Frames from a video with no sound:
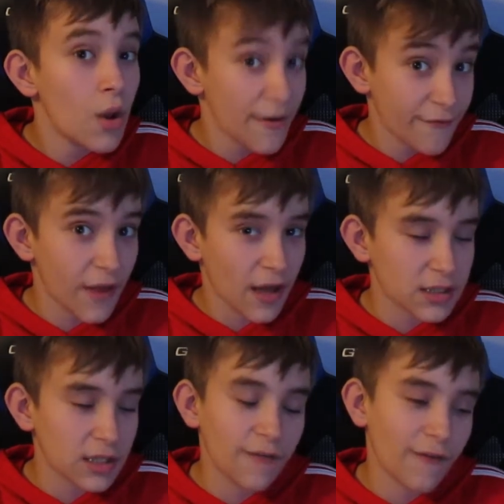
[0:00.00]
If
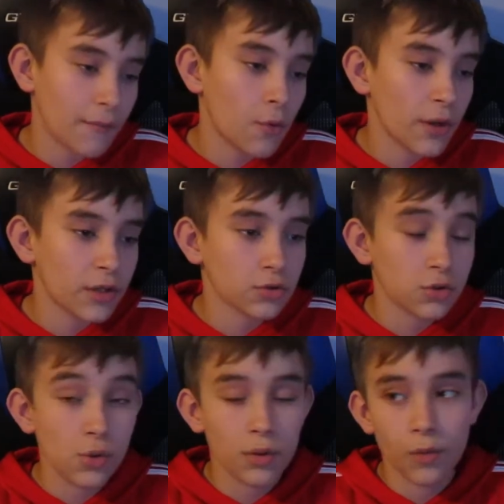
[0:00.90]
I'm awake till
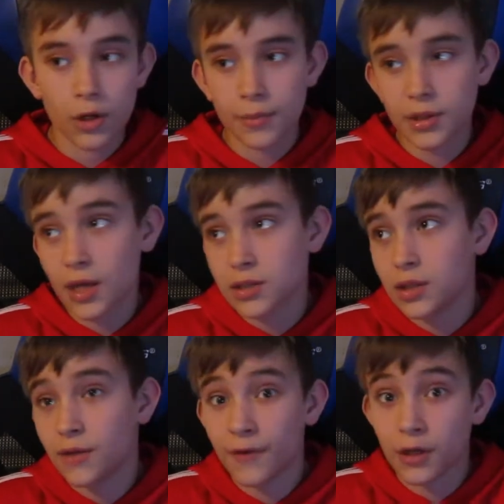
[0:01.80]
2 in the morning, but that's
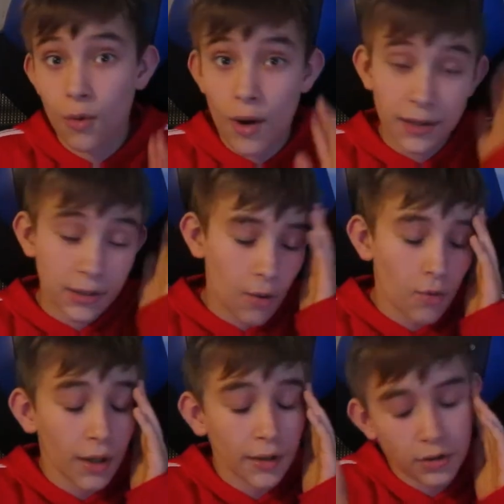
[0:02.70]
in the video why I
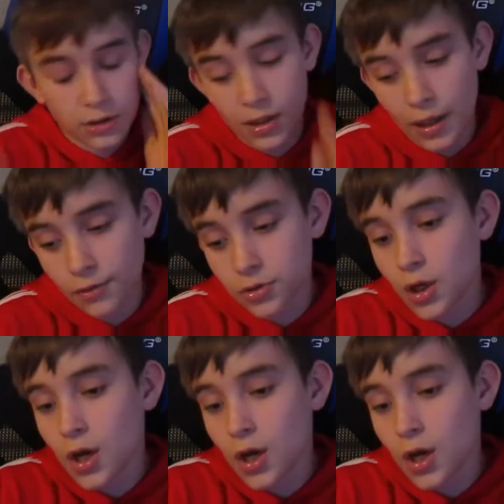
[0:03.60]
don't like Crested Geckos.